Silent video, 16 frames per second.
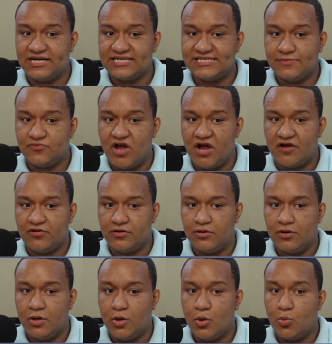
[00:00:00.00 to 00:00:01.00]
Demerara,
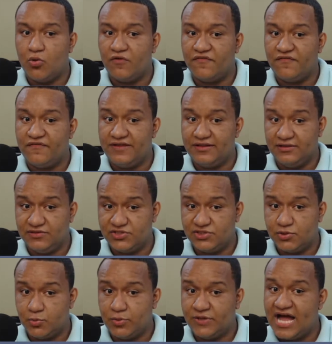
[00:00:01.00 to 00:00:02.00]
were filled
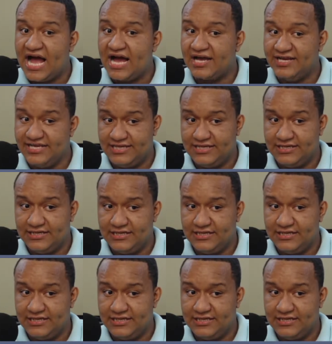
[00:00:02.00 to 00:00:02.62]
with agony.